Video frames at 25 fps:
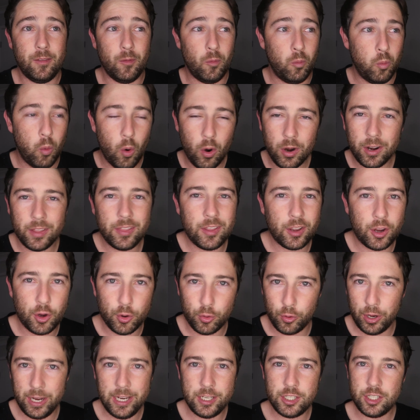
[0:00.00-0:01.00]
What are the
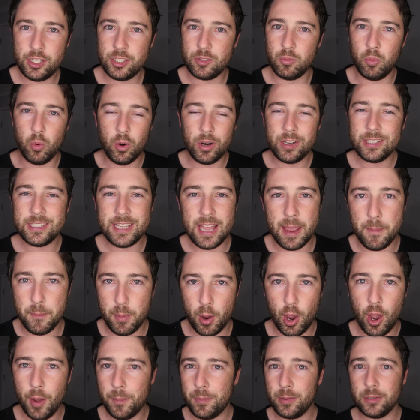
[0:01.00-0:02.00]
creatures? What is their
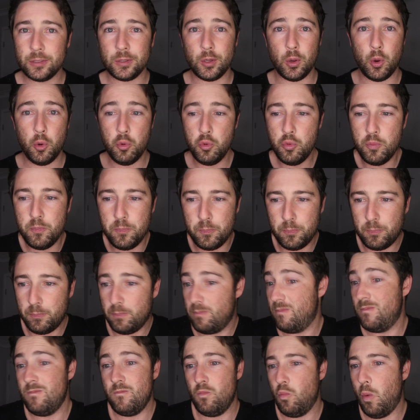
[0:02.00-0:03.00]
purpose?
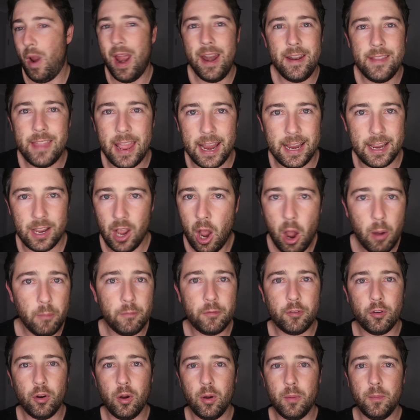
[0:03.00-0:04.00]
Where do they
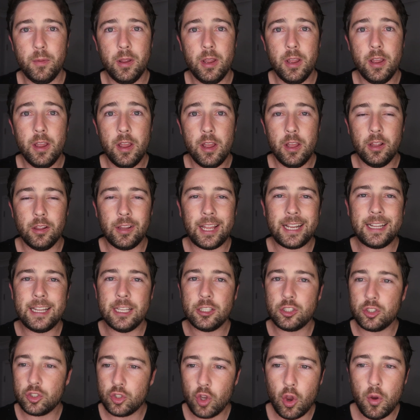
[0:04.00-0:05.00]
come from? Like,
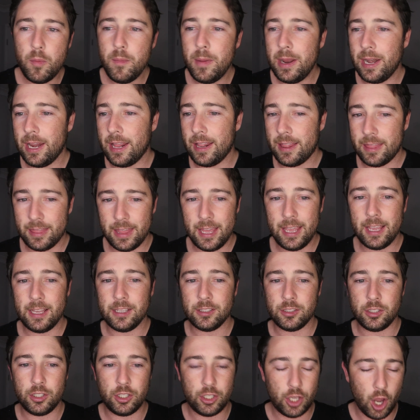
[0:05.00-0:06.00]
there's so many
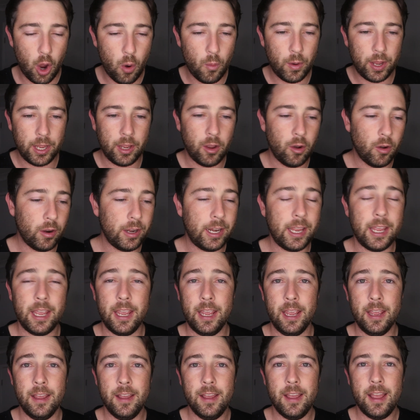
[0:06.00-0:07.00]
things going on
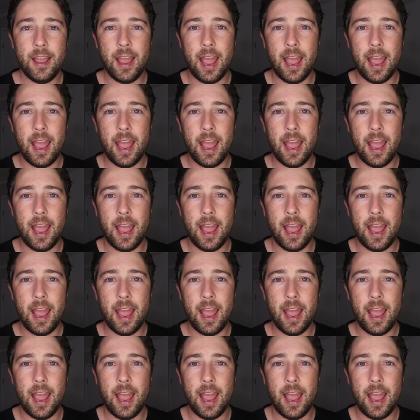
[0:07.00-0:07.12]
here.